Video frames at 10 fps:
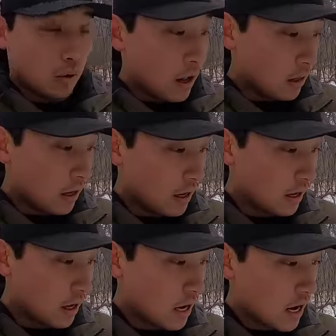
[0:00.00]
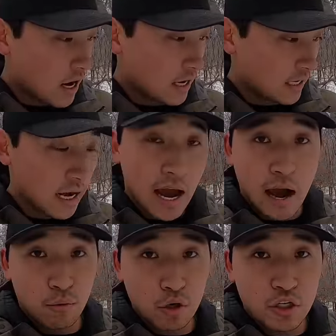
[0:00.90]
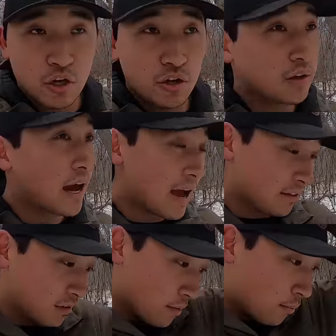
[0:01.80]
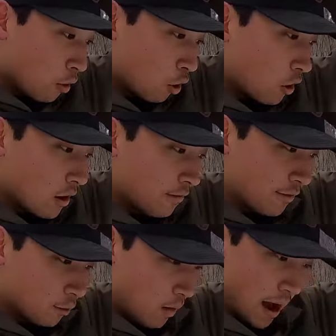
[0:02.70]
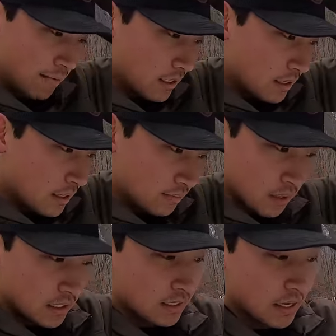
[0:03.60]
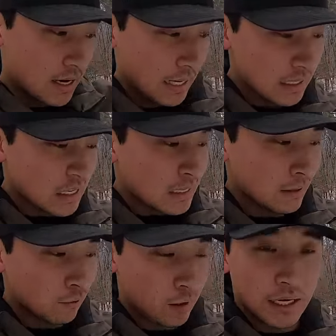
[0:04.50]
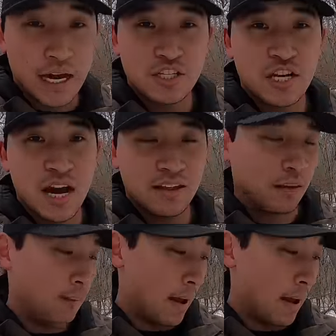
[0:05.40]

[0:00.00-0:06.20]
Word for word: Well, yeah, I would show you guys more of the rabbit, but where he got shot in the